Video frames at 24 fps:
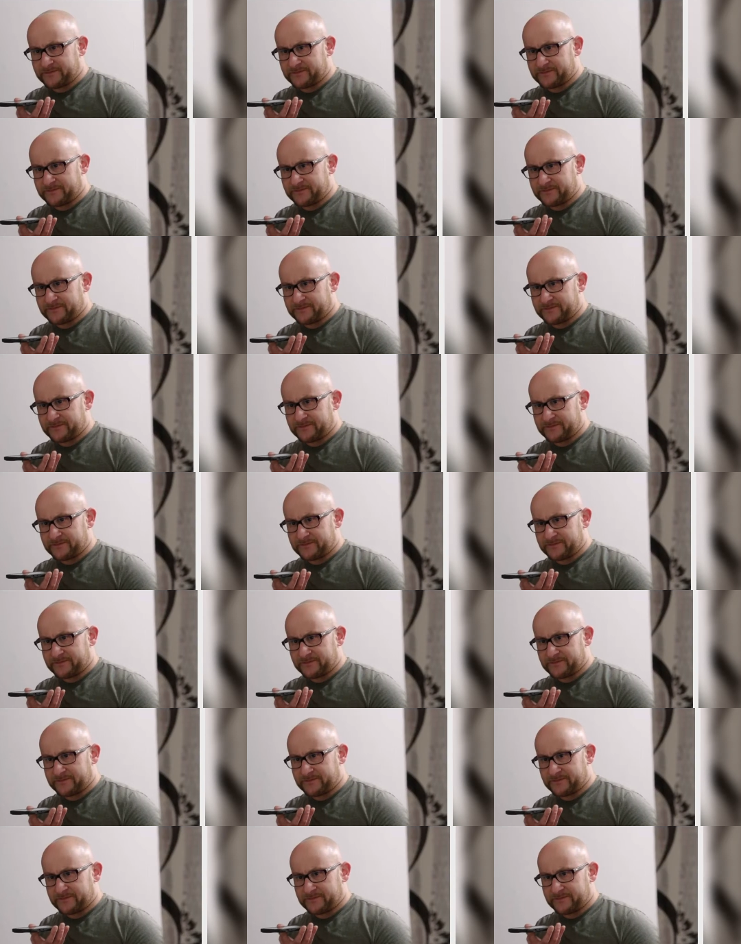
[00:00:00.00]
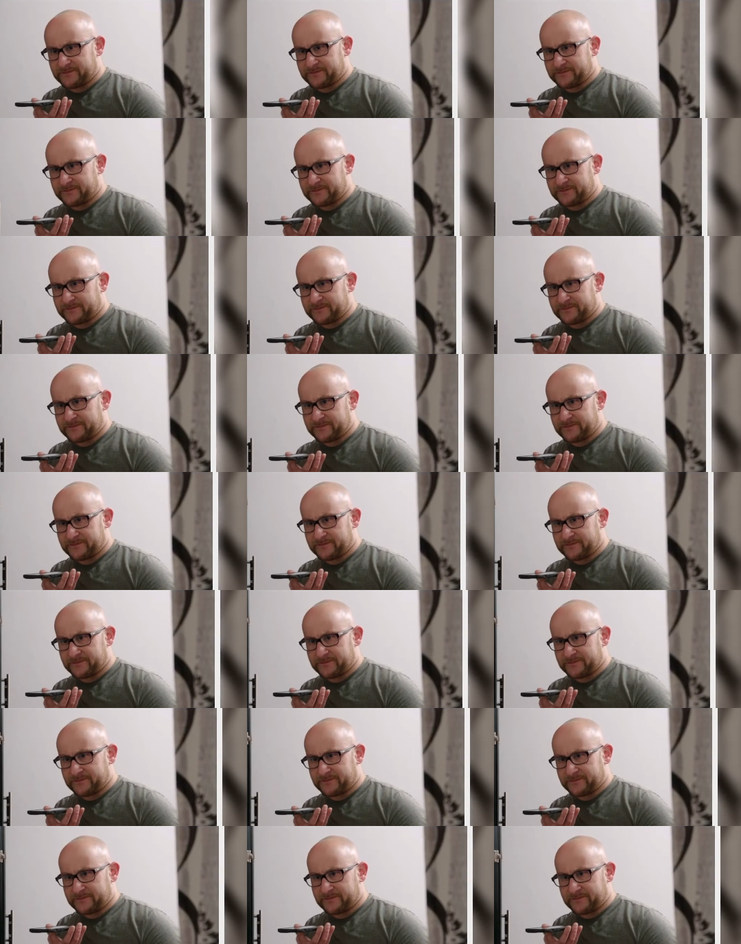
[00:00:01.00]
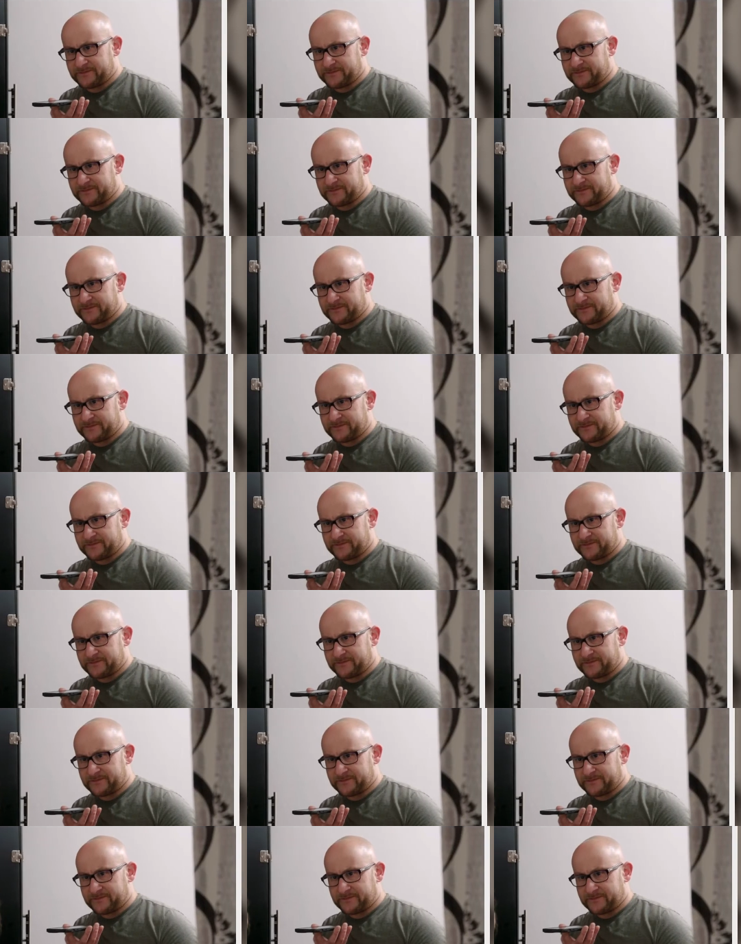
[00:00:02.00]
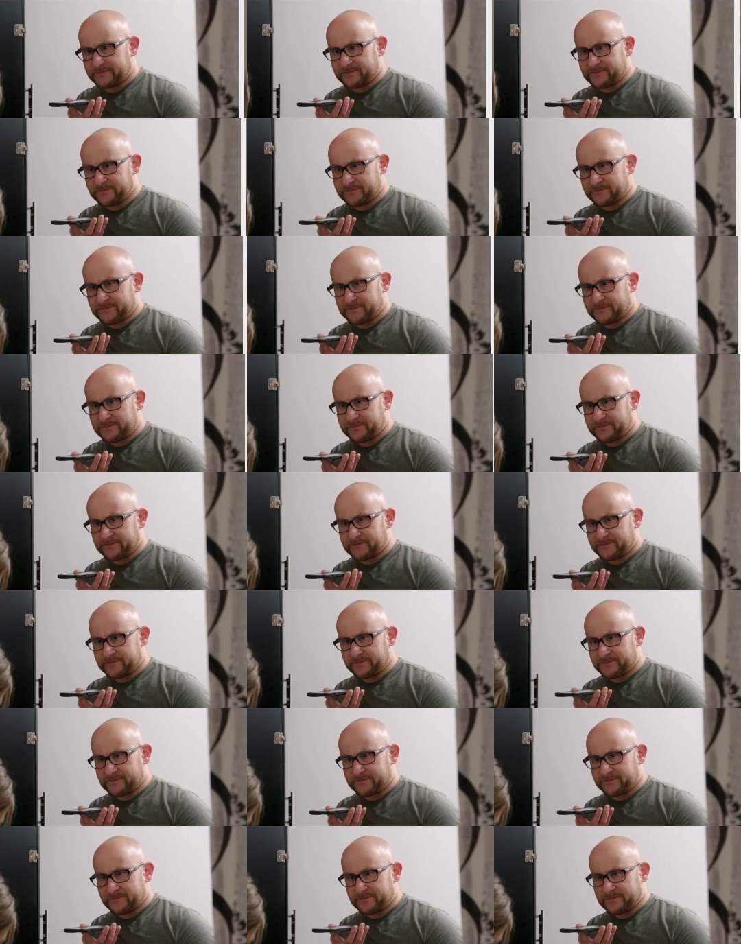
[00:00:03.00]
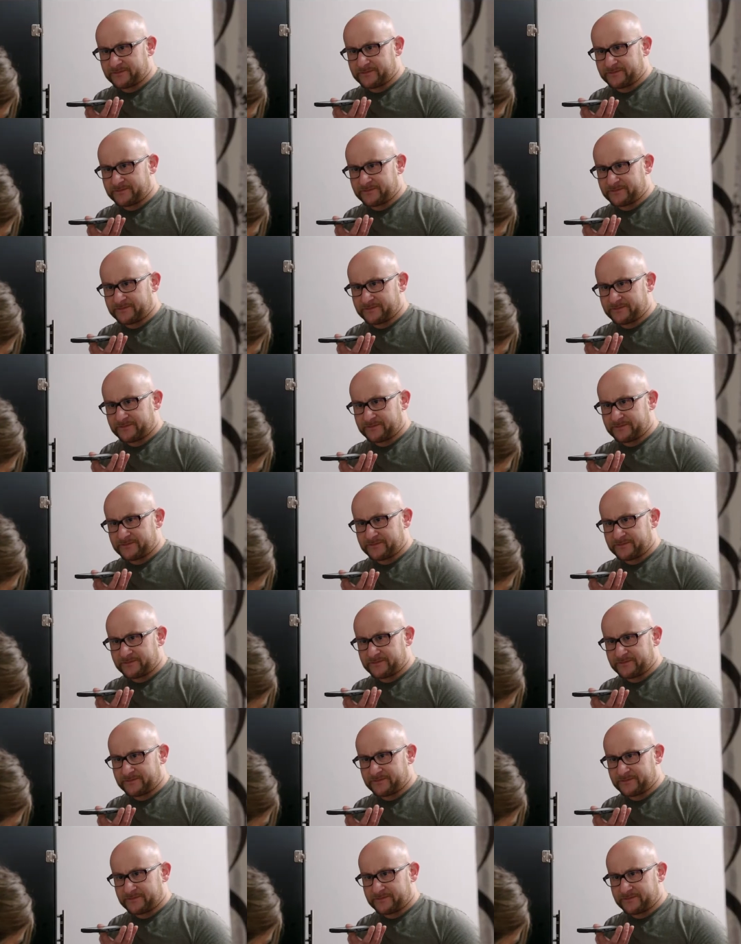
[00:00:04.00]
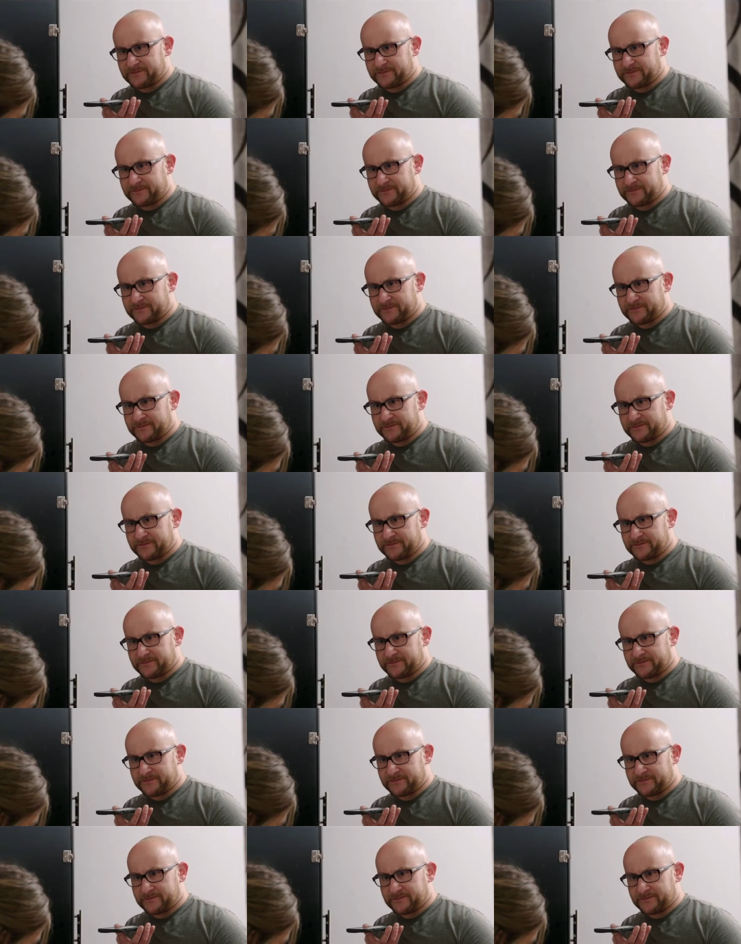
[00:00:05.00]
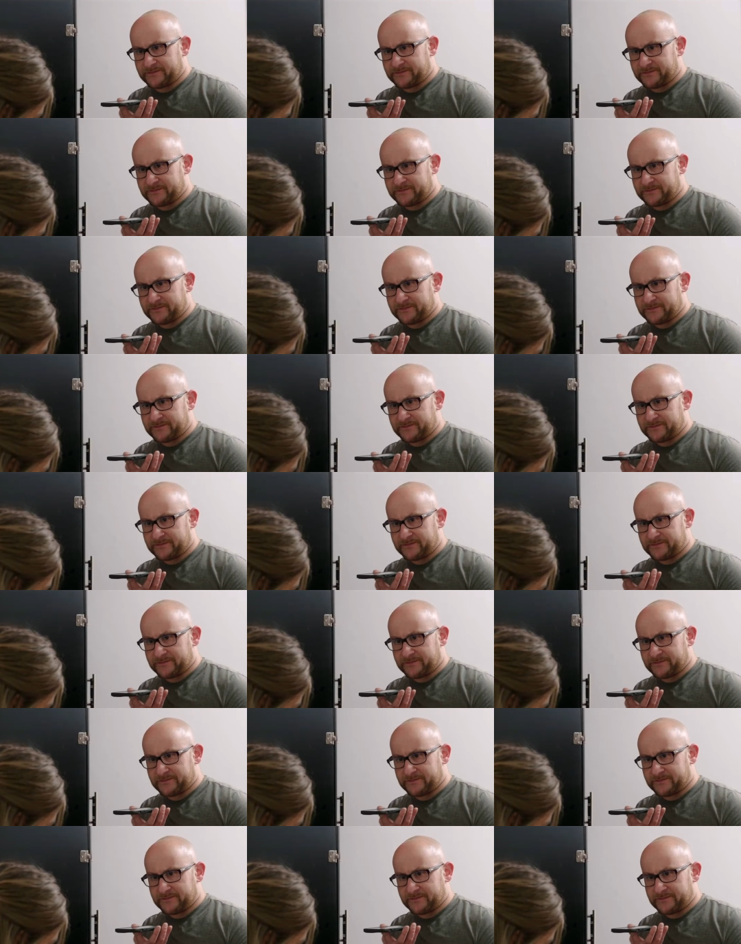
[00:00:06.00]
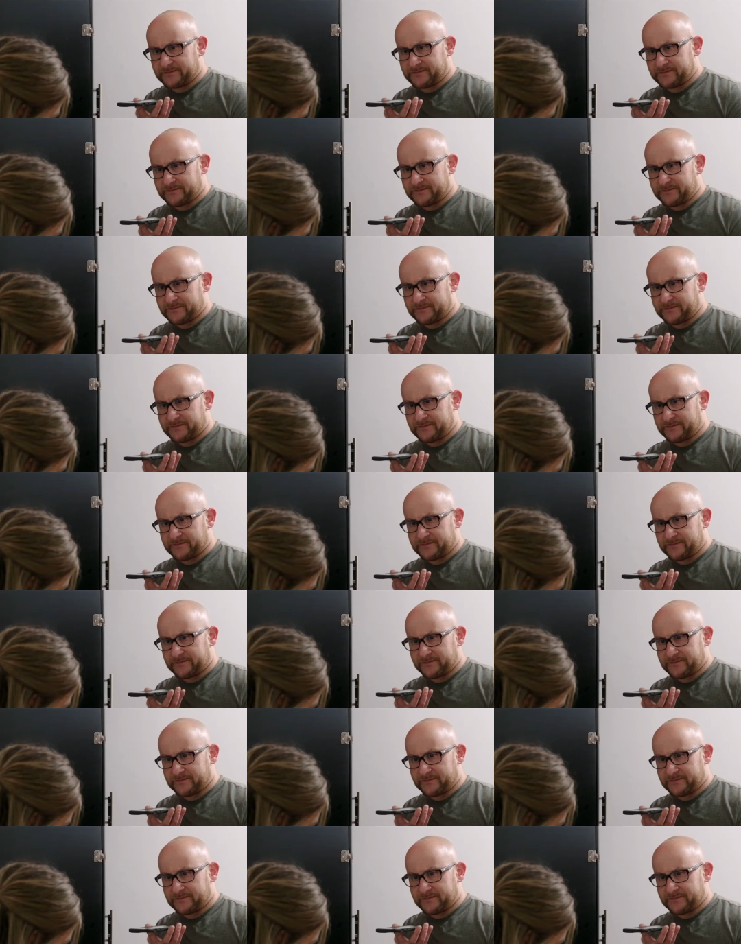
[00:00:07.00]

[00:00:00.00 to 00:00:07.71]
[no speech]